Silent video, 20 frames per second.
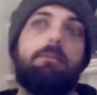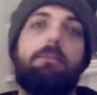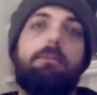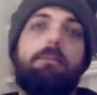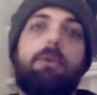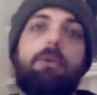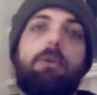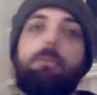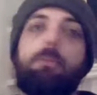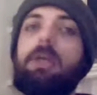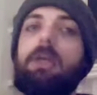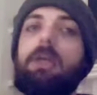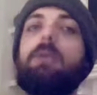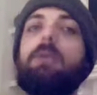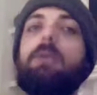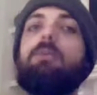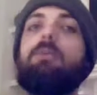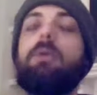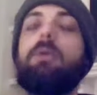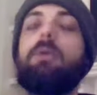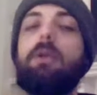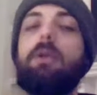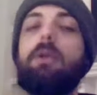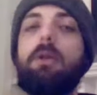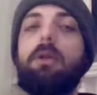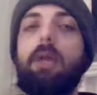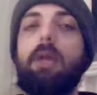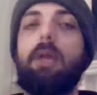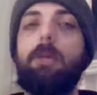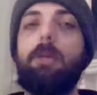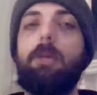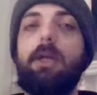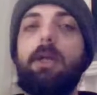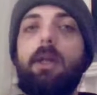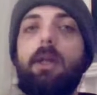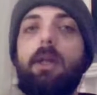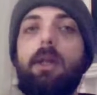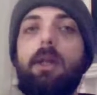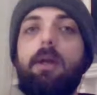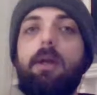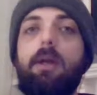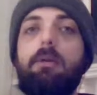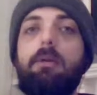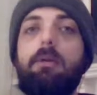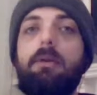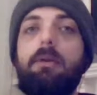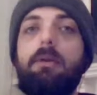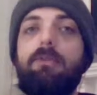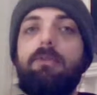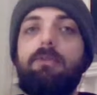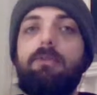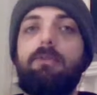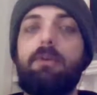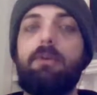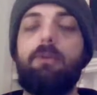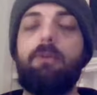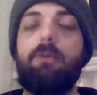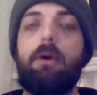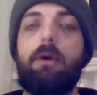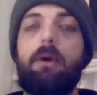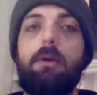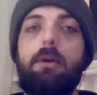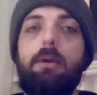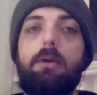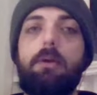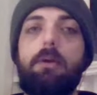they're making really good lemonade out of that. If not,